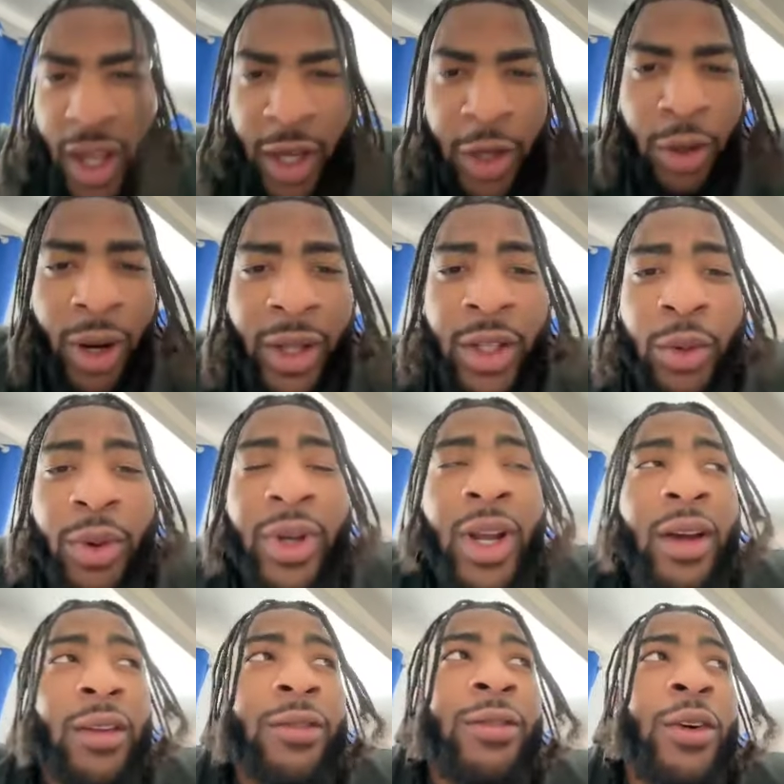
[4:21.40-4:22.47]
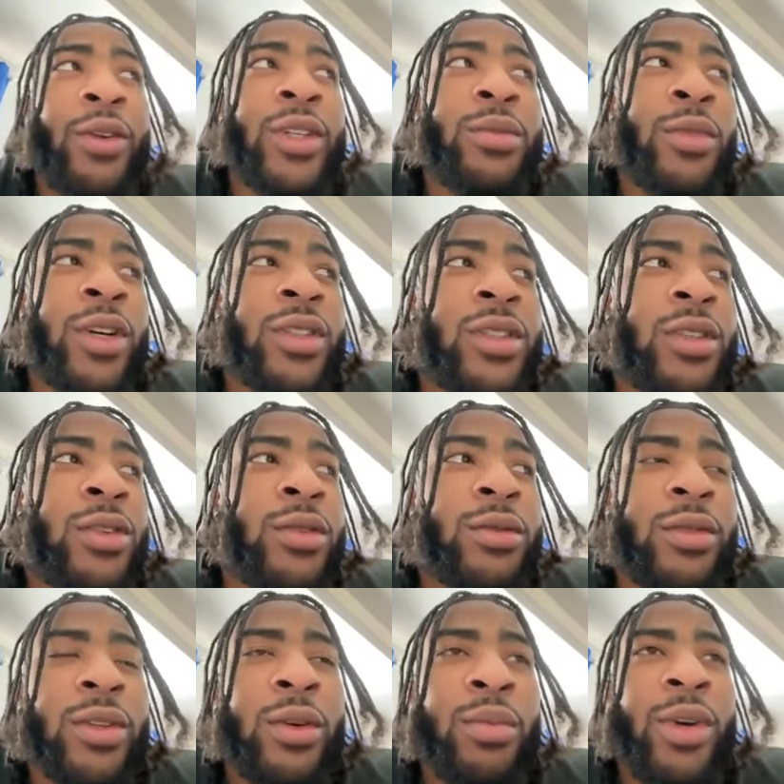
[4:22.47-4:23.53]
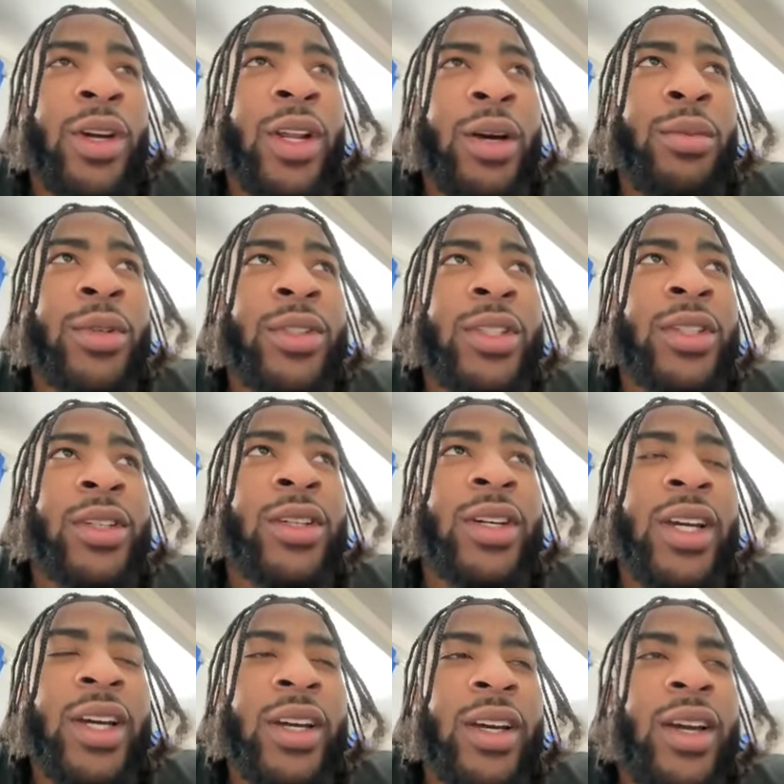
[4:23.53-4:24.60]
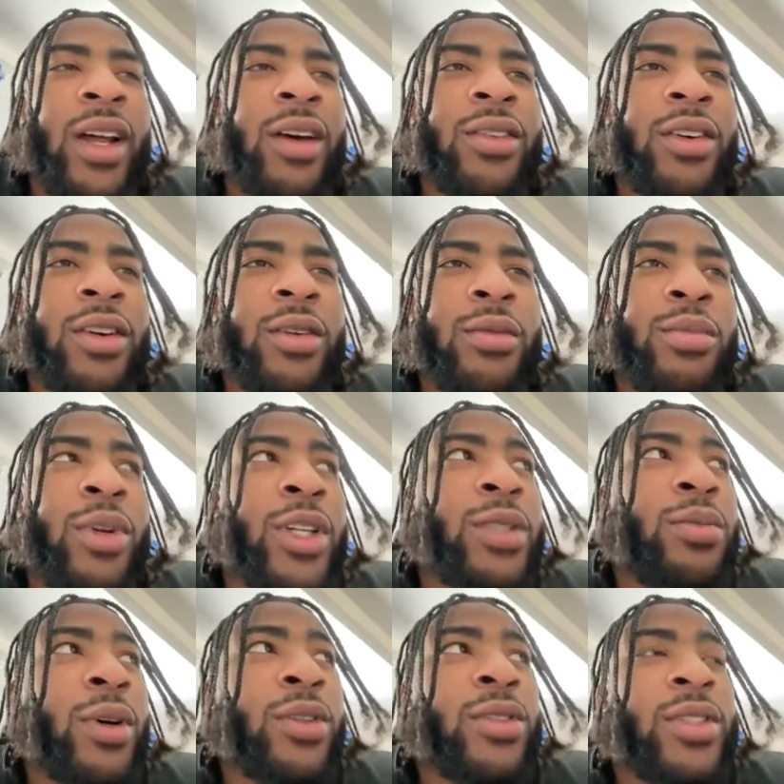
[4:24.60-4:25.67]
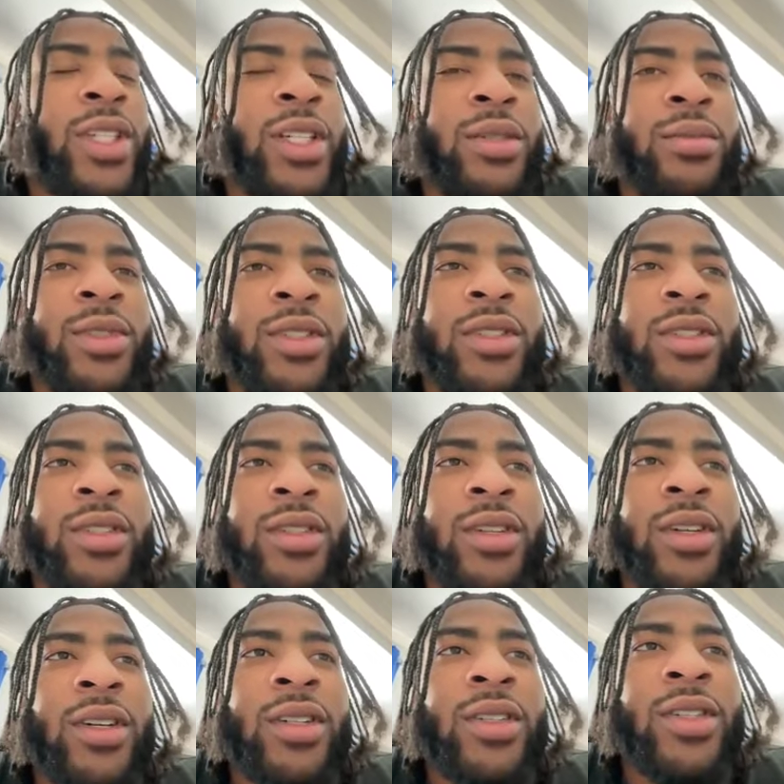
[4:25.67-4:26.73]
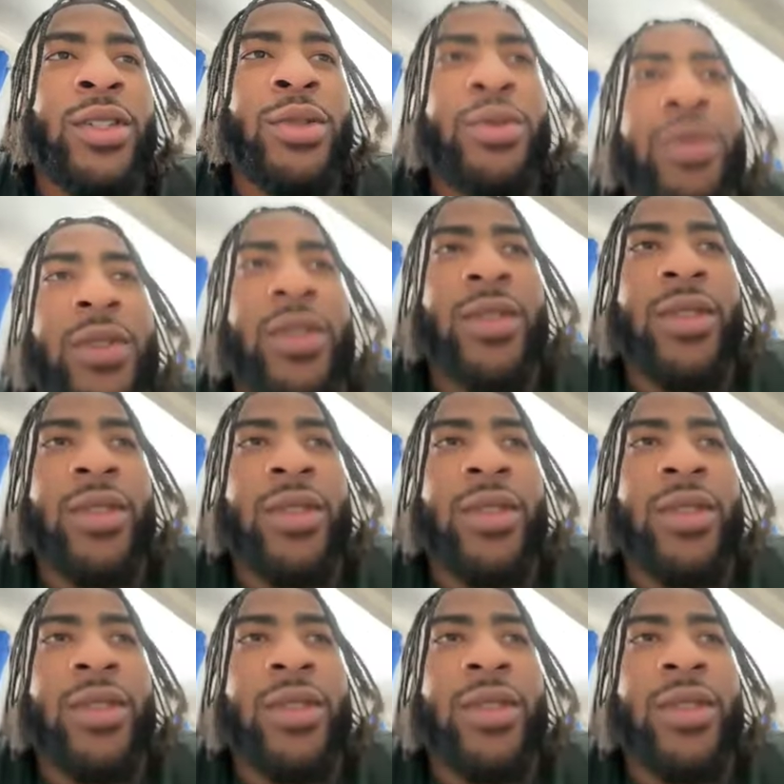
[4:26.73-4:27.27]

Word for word: you don't have to run down the field as much. So you know, being able to get out there and play special teams uh, is huge.